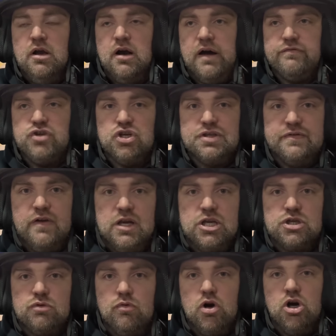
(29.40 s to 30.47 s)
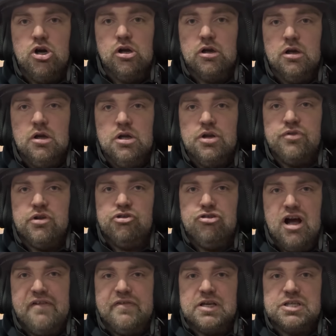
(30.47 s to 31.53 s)
I've just finished work. The
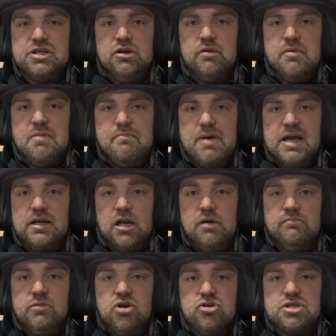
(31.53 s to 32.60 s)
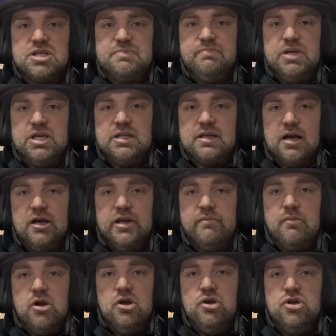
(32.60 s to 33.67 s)
traffic's going to be bedlam because it's peak
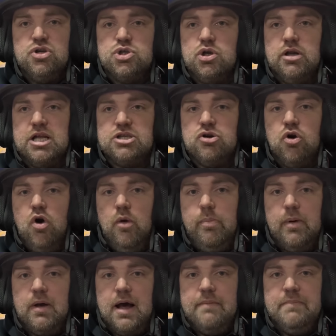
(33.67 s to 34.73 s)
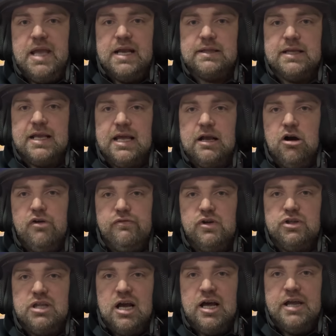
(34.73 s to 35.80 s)
time. So let's hope I make the kick-off
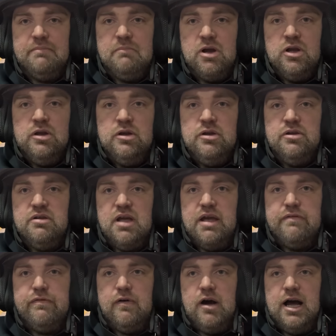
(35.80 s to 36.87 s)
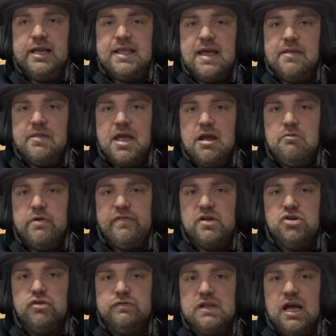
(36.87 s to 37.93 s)
on time. If I get there with
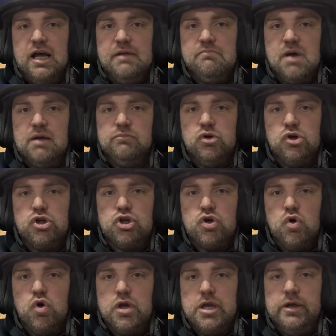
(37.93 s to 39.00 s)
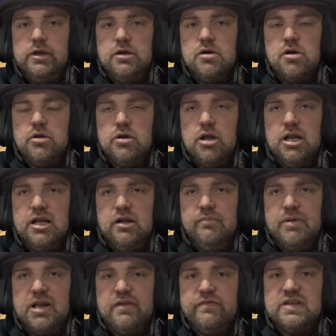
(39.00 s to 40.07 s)
enough time, I'm going to show you a little
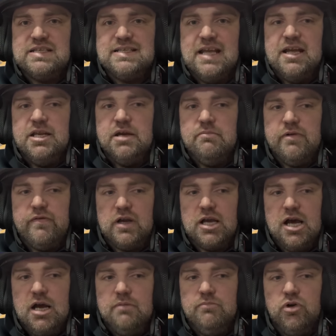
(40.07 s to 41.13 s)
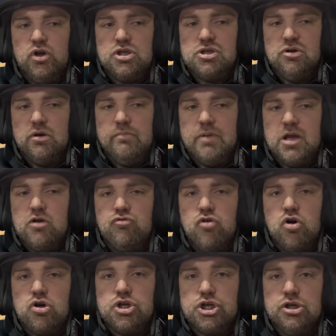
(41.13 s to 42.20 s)
bit of the stadium if I can, but it's going to be a
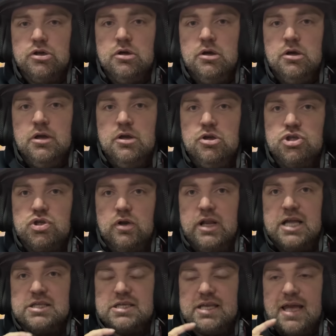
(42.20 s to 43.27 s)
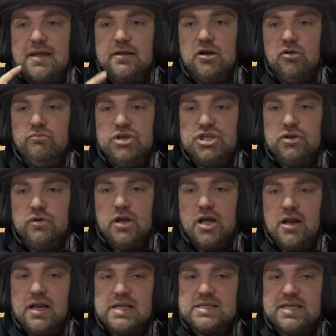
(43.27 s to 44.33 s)
rush. So let's get on my
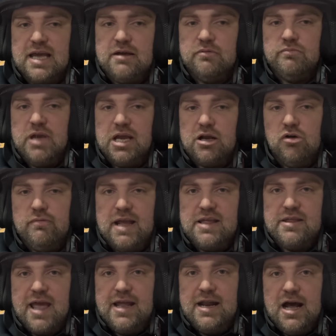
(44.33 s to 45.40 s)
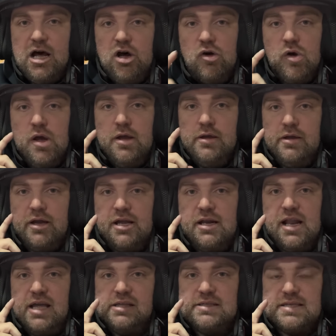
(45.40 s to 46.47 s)
scooter. Let's make our way there now.
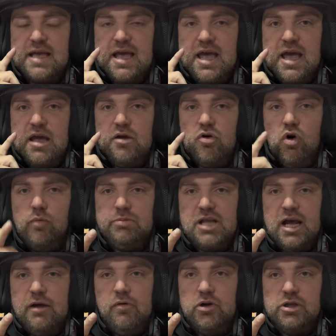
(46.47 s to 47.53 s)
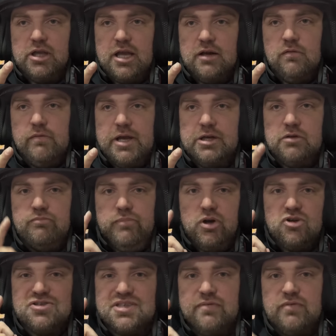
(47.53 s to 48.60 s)
And let's hope Taiwan can get a win,
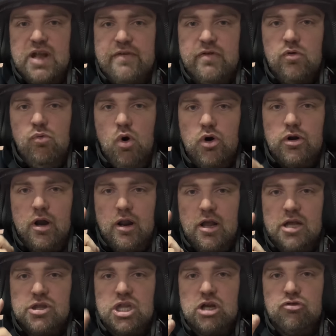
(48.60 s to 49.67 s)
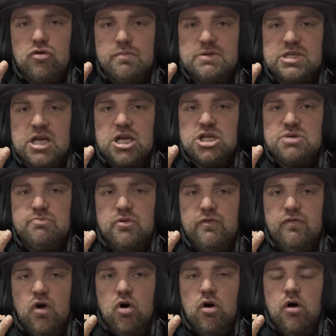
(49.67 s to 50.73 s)
because they've never won in the group stage
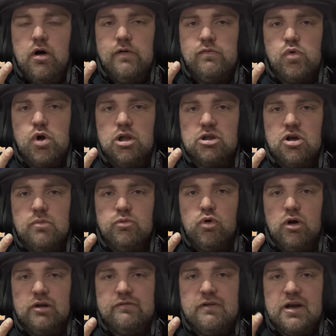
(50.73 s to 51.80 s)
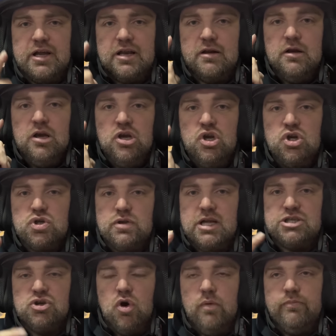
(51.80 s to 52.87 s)
before of World Cup qualifying. So
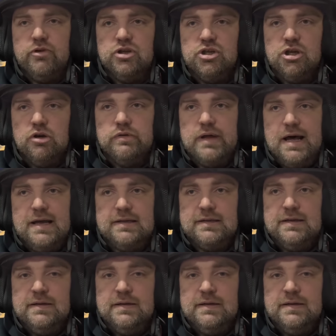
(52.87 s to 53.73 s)
let's hope they can do that.